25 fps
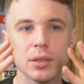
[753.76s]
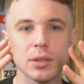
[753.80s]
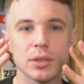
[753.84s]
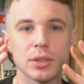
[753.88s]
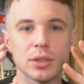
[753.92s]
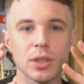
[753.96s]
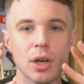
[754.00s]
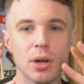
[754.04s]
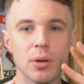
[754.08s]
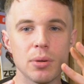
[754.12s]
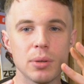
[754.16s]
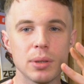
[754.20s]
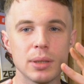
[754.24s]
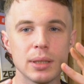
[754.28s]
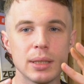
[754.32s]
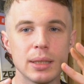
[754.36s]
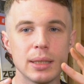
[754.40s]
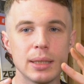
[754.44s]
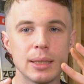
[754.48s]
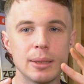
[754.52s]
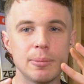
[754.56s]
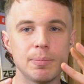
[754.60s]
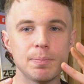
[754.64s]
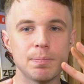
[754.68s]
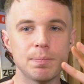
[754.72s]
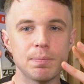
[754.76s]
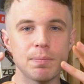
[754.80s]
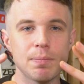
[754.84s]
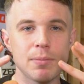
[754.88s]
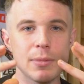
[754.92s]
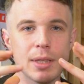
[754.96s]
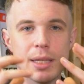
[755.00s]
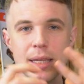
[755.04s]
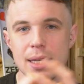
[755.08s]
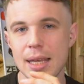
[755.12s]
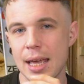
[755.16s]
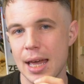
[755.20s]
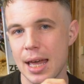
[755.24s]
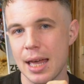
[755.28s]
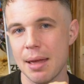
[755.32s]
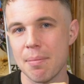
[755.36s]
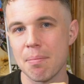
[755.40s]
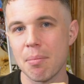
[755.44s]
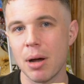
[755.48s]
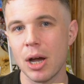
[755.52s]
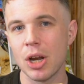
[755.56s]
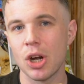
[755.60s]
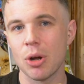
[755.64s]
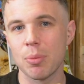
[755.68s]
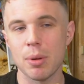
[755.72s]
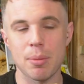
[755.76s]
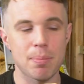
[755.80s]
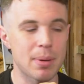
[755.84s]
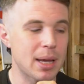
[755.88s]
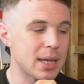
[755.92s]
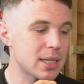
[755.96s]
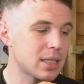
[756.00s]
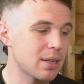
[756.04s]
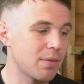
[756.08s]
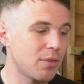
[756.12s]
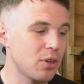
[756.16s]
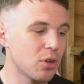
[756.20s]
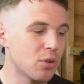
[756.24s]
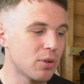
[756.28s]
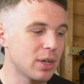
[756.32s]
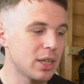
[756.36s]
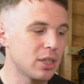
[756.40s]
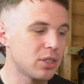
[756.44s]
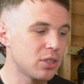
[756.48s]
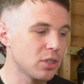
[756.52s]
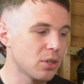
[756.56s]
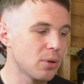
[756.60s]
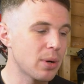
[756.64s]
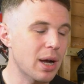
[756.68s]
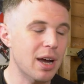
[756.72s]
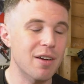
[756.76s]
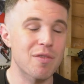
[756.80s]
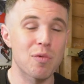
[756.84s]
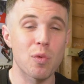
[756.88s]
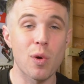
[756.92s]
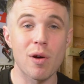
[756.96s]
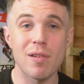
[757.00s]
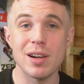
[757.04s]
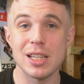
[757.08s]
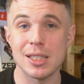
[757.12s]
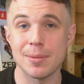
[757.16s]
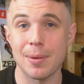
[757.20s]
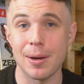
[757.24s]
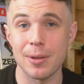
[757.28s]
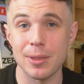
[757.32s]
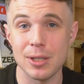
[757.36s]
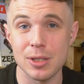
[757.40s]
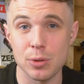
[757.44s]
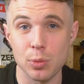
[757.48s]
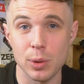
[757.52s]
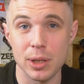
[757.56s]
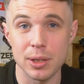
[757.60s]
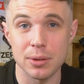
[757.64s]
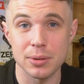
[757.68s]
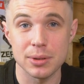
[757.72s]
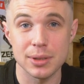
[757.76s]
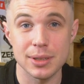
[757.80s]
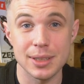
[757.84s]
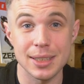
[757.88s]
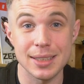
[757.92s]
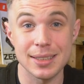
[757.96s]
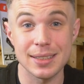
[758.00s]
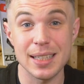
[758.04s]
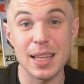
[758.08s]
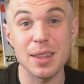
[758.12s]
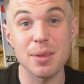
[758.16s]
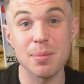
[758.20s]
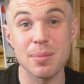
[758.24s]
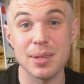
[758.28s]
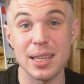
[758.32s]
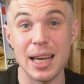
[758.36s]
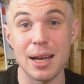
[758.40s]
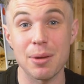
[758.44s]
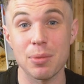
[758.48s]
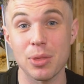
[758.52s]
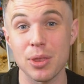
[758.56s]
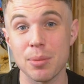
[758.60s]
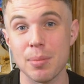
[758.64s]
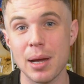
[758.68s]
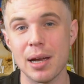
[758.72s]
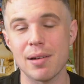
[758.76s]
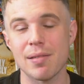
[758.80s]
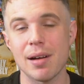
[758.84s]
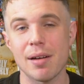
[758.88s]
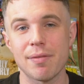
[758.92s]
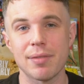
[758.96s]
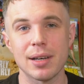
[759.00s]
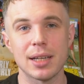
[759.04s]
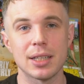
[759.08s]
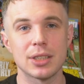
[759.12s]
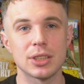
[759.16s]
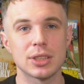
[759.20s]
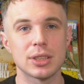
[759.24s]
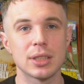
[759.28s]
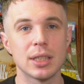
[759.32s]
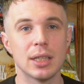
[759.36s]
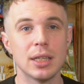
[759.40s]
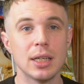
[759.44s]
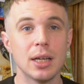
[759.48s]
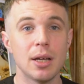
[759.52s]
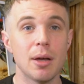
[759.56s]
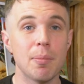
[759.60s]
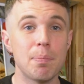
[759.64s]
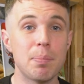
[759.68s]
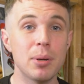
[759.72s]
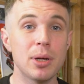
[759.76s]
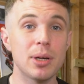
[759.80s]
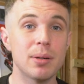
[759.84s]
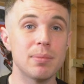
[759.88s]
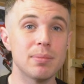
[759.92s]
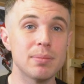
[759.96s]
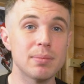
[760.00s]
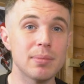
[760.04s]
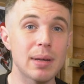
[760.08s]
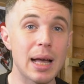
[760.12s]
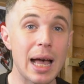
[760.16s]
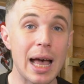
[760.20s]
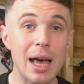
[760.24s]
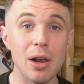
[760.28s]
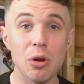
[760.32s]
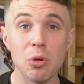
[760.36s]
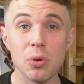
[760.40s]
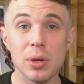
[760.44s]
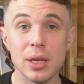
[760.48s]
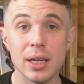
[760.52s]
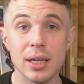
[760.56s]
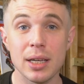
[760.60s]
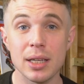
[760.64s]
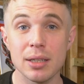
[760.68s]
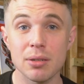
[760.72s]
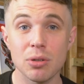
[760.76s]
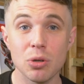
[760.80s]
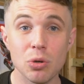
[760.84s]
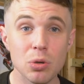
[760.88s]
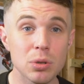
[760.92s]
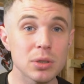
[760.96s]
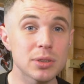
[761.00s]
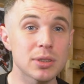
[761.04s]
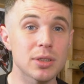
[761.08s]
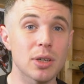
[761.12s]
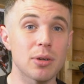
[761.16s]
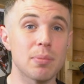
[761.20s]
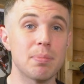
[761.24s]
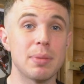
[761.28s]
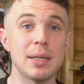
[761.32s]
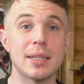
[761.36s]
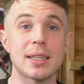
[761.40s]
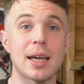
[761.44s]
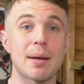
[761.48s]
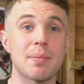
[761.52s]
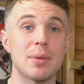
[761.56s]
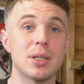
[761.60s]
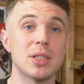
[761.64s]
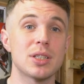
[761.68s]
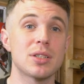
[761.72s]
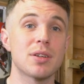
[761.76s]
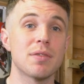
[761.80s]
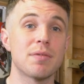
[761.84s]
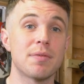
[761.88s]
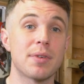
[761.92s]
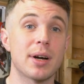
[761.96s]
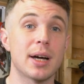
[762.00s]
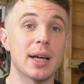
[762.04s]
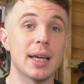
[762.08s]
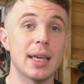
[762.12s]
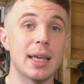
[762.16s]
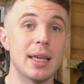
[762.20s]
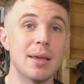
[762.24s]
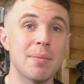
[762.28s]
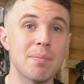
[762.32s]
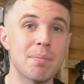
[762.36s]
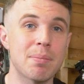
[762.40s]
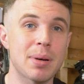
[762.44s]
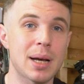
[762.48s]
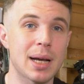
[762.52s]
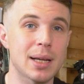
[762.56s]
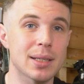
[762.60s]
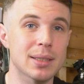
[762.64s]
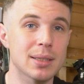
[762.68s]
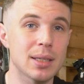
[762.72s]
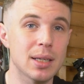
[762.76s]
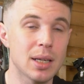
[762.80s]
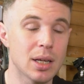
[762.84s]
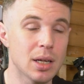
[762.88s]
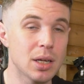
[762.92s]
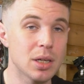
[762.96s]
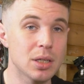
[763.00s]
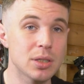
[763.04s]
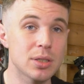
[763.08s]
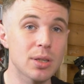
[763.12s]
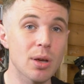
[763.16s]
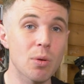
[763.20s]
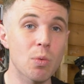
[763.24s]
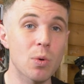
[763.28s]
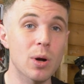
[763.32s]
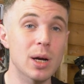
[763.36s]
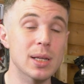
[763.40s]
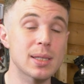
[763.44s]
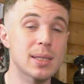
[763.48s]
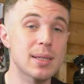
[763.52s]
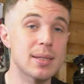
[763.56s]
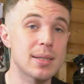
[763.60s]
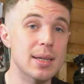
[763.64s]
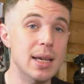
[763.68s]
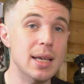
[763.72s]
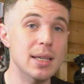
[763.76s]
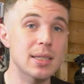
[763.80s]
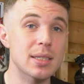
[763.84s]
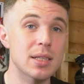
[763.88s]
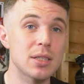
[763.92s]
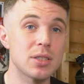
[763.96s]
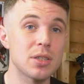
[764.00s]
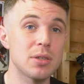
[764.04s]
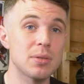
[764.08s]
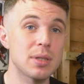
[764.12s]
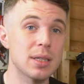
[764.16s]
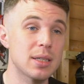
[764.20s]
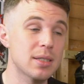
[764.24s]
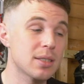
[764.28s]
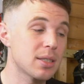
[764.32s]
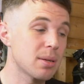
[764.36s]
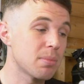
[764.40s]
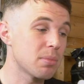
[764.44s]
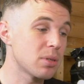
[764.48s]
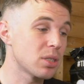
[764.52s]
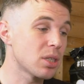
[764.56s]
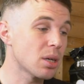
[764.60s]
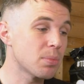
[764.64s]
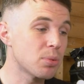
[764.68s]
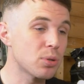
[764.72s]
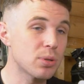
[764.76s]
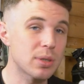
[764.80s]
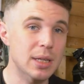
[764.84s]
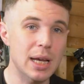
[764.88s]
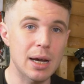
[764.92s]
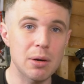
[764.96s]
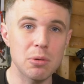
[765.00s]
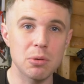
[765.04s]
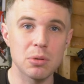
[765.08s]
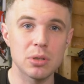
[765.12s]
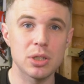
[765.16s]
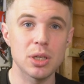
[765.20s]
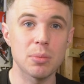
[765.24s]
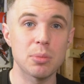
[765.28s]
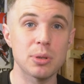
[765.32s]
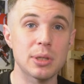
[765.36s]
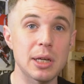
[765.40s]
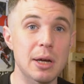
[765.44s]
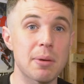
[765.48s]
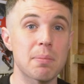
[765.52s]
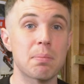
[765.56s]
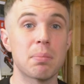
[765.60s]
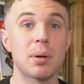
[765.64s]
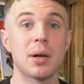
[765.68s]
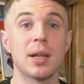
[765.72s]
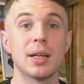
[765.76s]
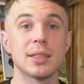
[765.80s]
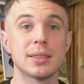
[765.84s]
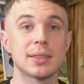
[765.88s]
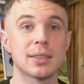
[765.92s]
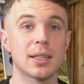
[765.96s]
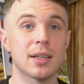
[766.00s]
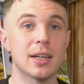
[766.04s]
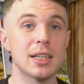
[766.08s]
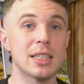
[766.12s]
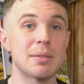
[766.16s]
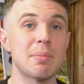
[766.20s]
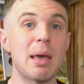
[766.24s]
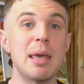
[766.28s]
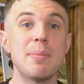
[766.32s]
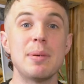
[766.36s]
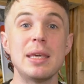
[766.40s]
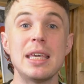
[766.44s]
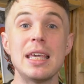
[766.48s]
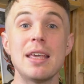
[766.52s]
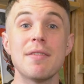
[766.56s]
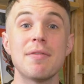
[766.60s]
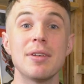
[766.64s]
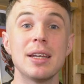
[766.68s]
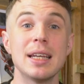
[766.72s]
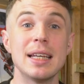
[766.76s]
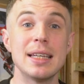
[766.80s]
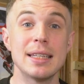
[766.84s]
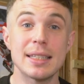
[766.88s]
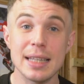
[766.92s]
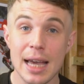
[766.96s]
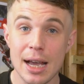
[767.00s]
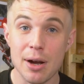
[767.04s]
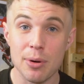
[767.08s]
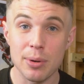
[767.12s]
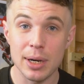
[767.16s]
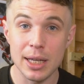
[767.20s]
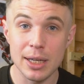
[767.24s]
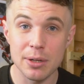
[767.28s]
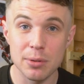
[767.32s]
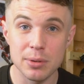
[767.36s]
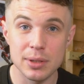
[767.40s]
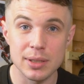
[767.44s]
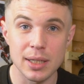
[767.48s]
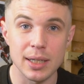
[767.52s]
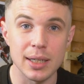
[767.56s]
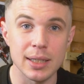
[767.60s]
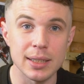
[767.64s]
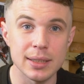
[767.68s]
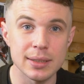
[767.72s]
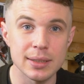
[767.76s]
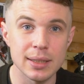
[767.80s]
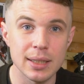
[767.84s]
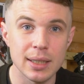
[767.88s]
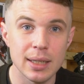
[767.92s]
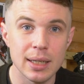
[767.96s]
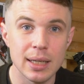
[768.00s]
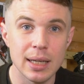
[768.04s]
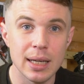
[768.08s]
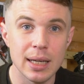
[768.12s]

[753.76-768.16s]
So yeah, it might not be best if you already do have worries about these wheels to send them down the Mega Avalanche. But alloy can also be damaged via impact. So what I'd suggest is using some double down or double down plus tires, maybe even downhill tires,